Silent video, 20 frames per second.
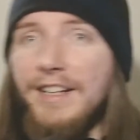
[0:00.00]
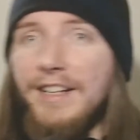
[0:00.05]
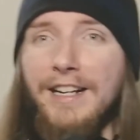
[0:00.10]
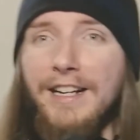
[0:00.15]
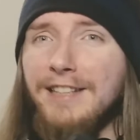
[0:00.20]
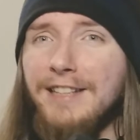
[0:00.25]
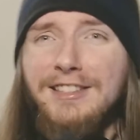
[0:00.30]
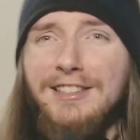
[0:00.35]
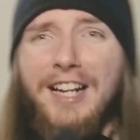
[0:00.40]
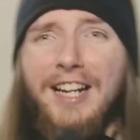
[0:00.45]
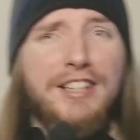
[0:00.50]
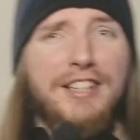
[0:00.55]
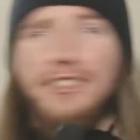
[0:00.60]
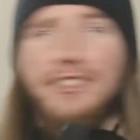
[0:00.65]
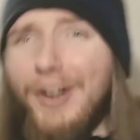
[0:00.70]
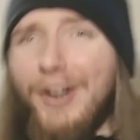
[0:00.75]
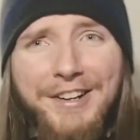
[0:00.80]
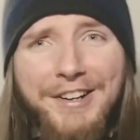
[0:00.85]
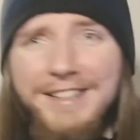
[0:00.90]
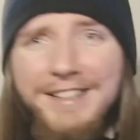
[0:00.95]
He's kind of
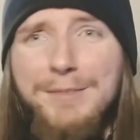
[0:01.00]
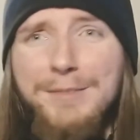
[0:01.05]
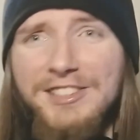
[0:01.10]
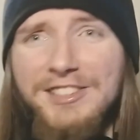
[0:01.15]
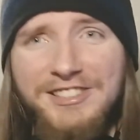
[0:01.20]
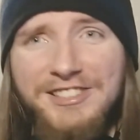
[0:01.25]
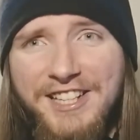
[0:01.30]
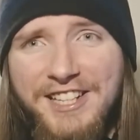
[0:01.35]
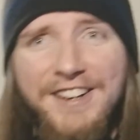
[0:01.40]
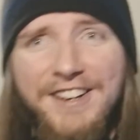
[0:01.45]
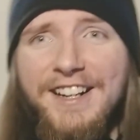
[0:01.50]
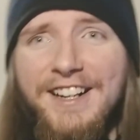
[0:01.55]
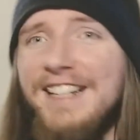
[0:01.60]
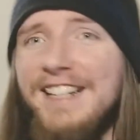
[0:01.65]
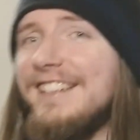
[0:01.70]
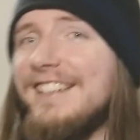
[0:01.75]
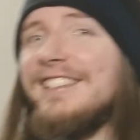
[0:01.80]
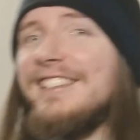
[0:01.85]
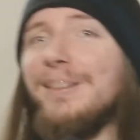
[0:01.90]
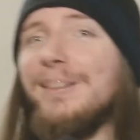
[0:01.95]
dark and
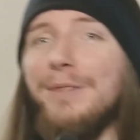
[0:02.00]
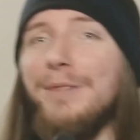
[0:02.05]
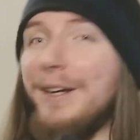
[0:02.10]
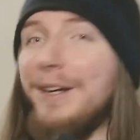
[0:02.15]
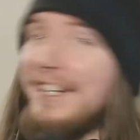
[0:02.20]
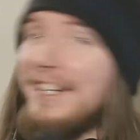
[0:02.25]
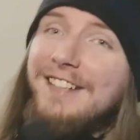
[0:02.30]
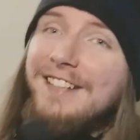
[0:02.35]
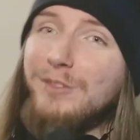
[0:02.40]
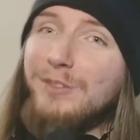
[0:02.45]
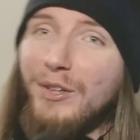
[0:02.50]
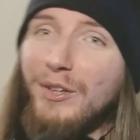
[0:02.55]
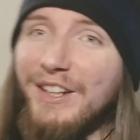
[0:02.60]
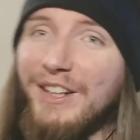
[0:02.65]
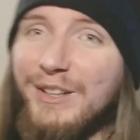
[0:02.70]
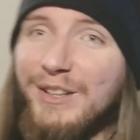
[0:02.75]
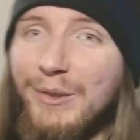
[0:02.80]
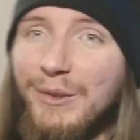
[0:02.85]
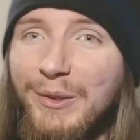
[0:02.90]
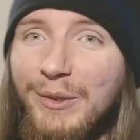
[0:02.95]
mysterious, but he's really
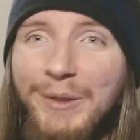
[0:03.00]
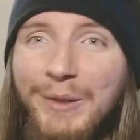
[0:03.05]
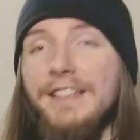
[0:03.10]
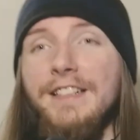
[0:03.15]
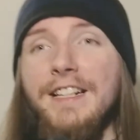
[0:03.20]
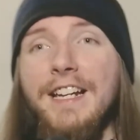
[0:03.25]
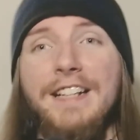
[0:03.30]
cool. And you